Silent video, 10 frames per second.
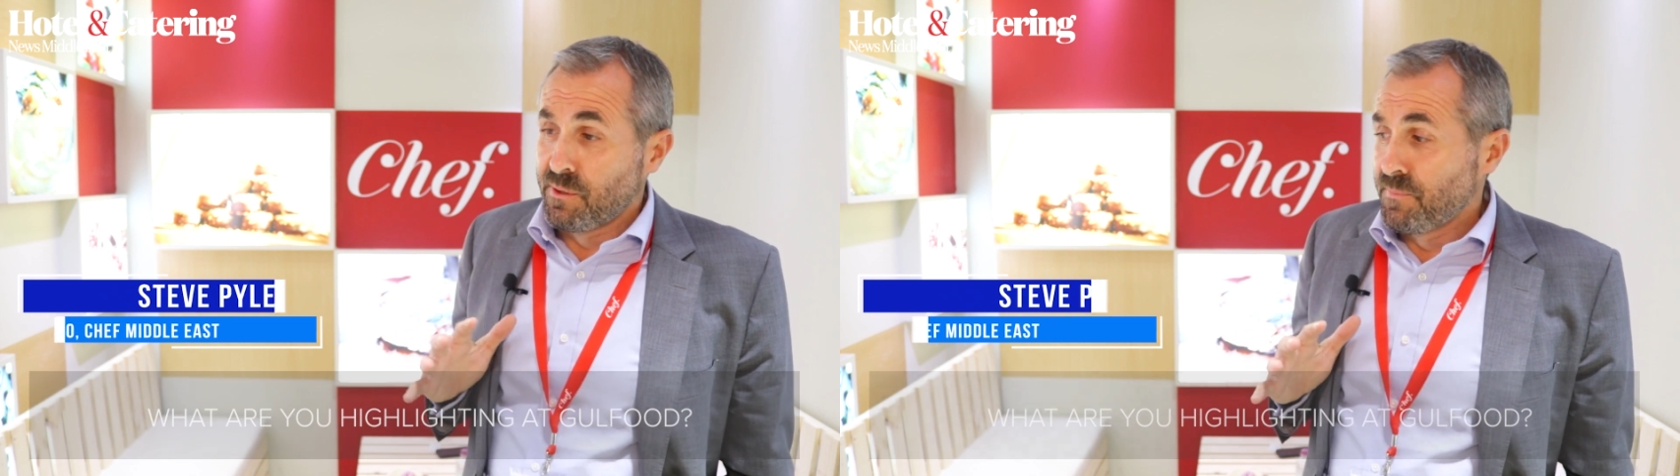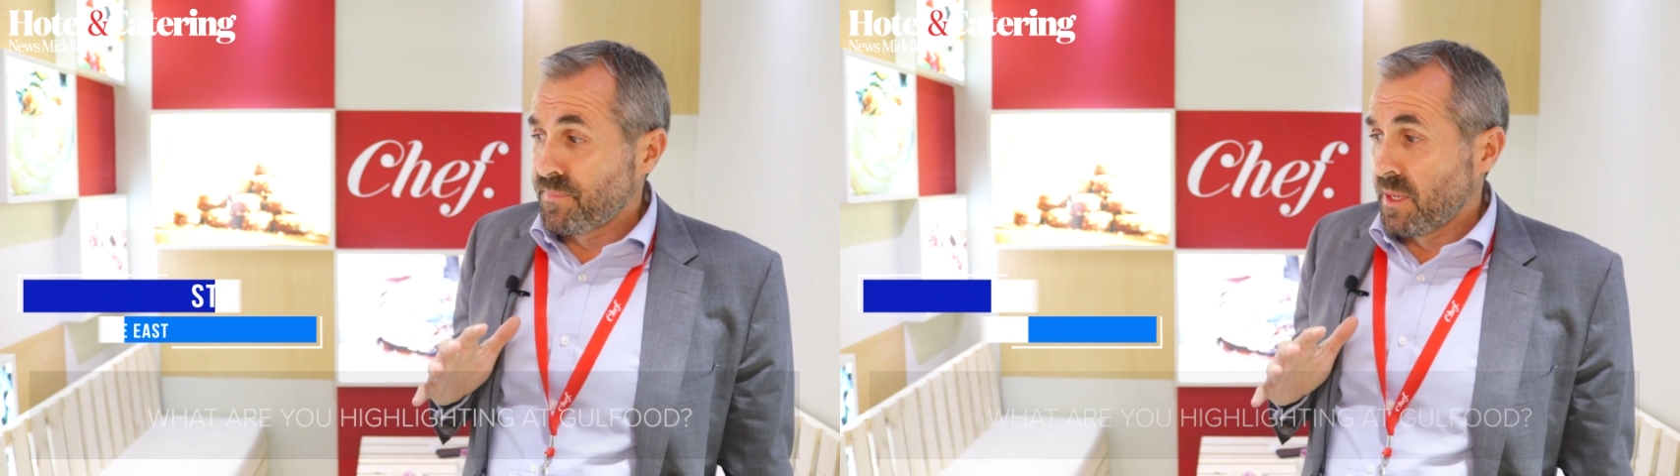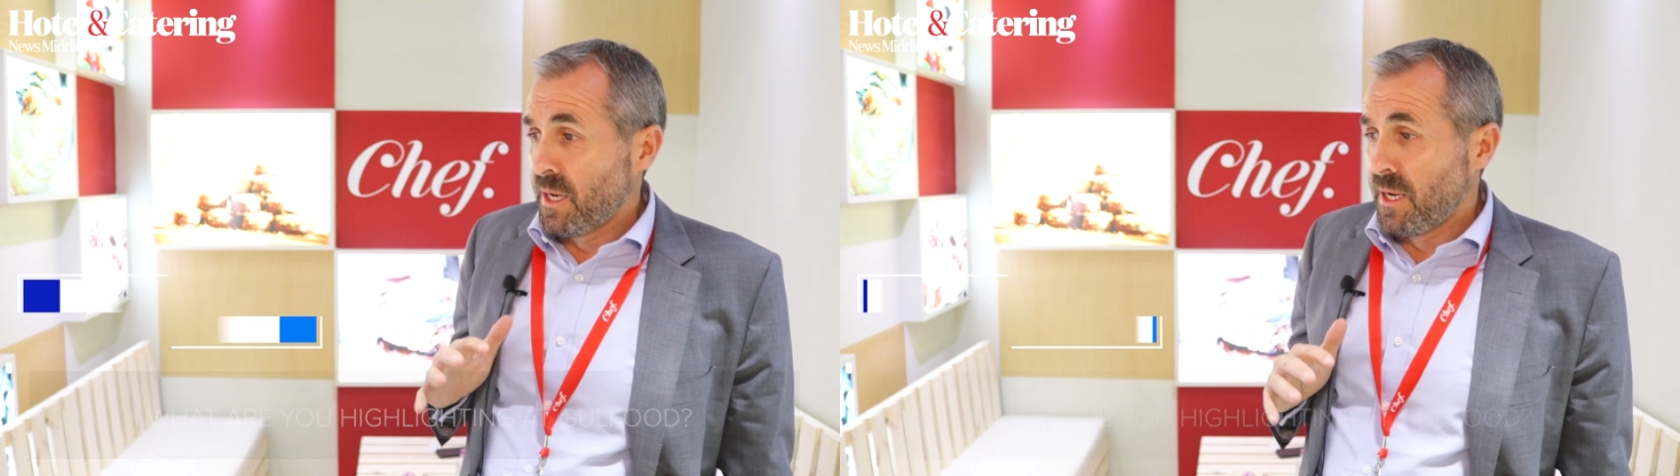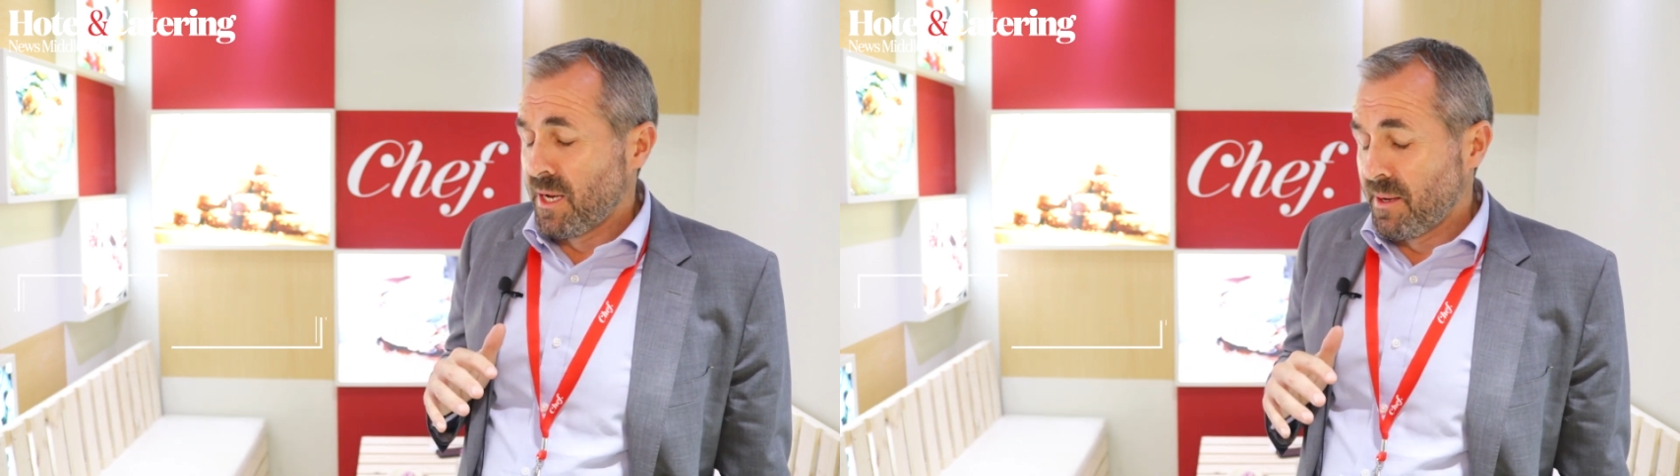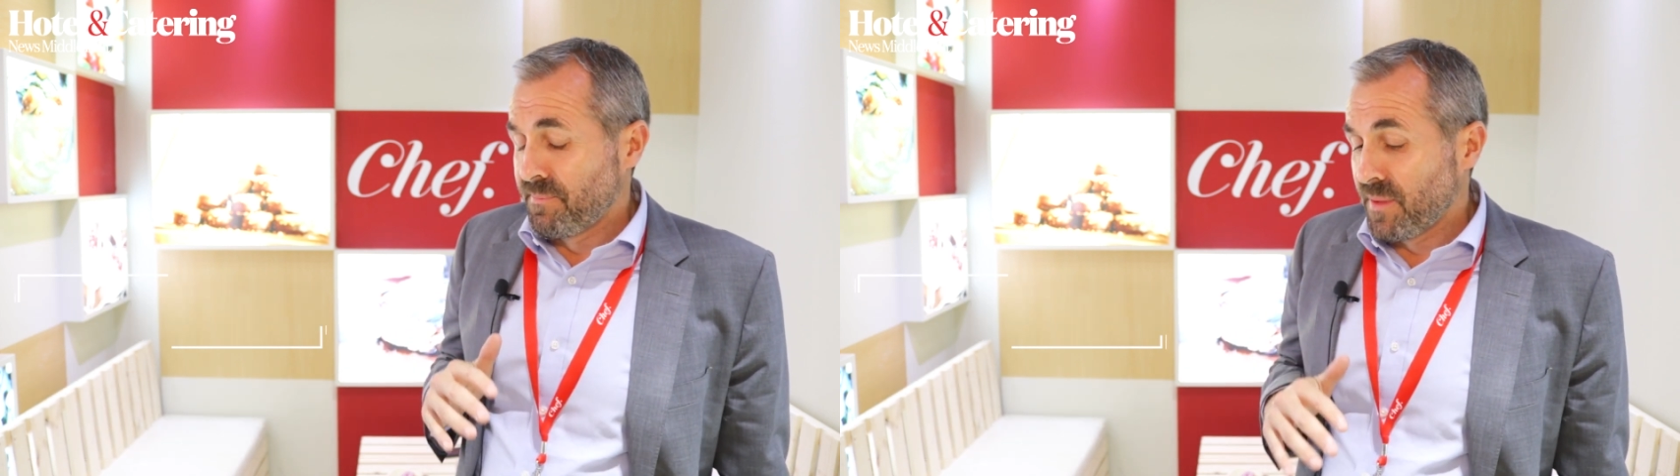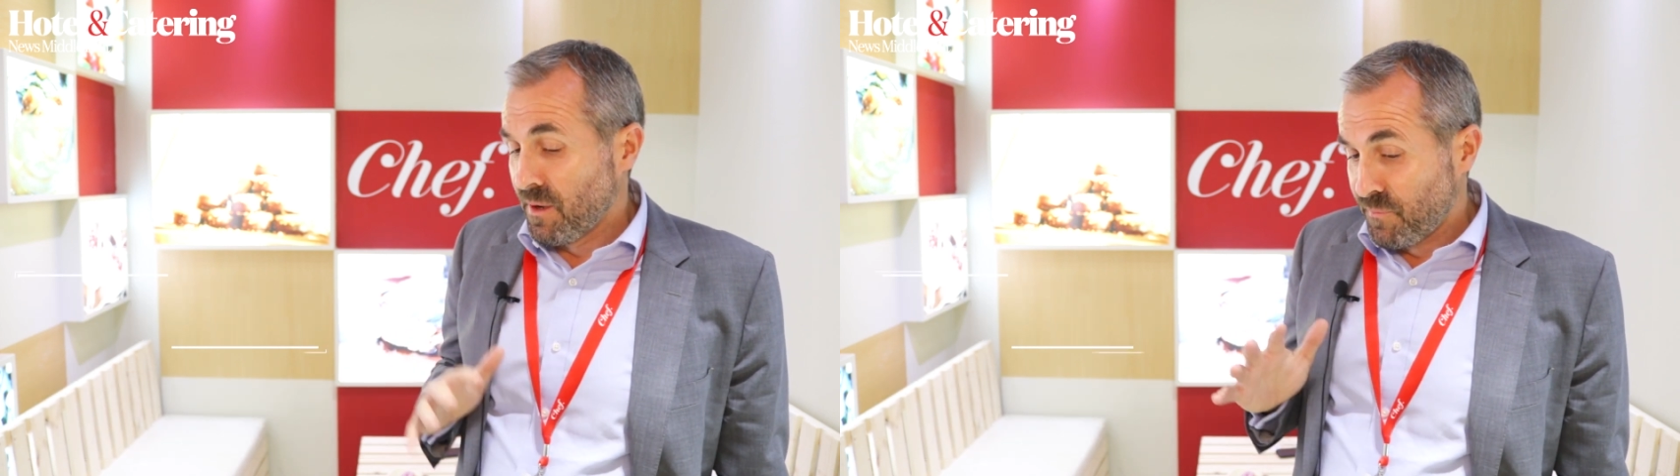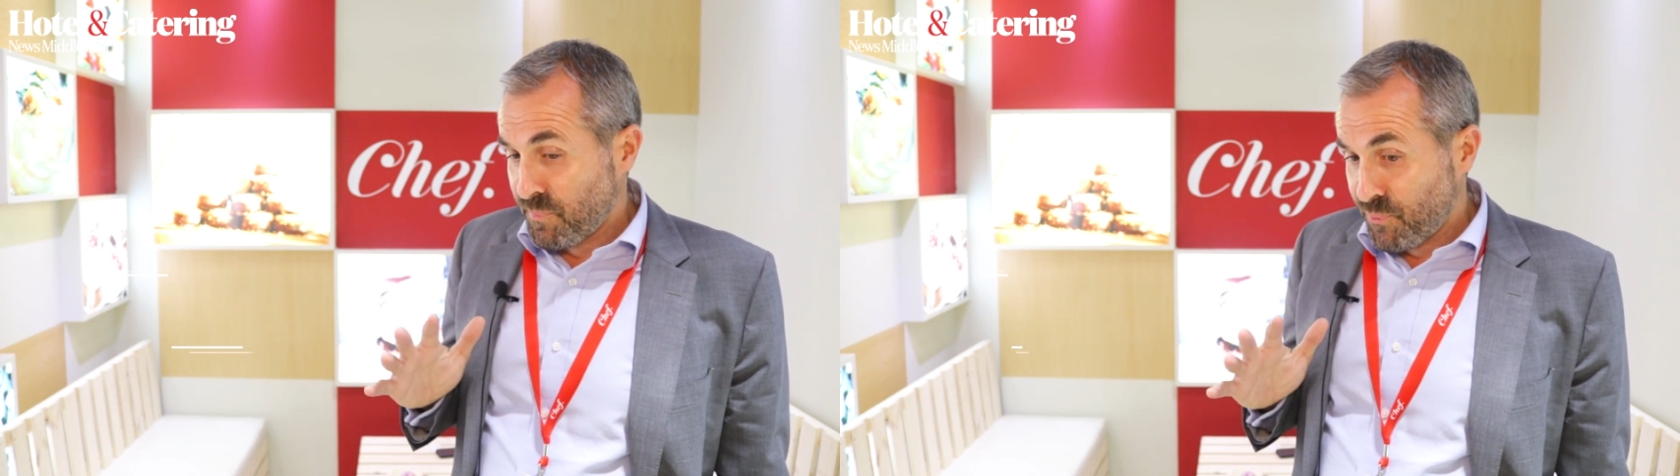of